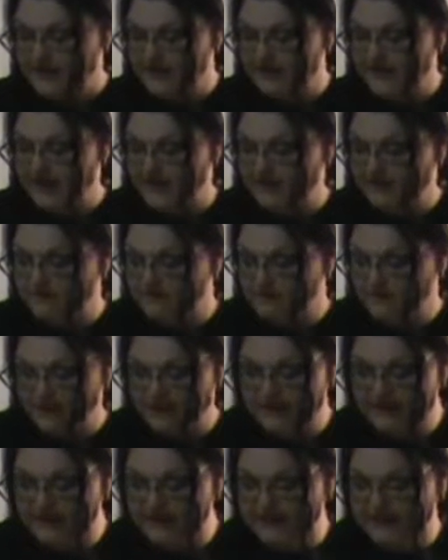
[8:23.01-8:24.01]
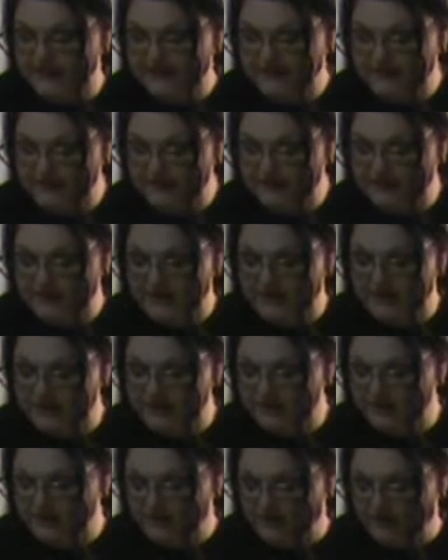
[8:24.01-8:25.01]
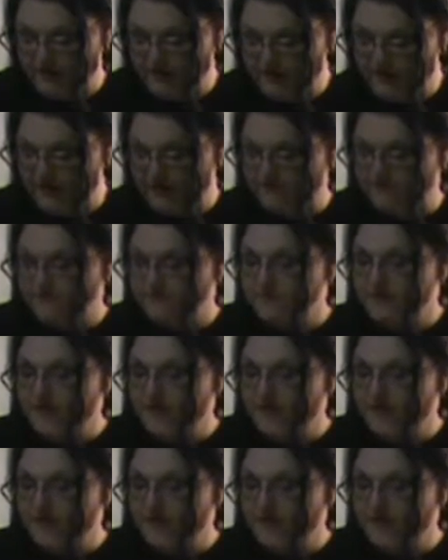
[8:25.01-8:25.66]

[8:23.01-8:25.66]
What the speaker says: just keep dusting the cinnamon and sugar on there.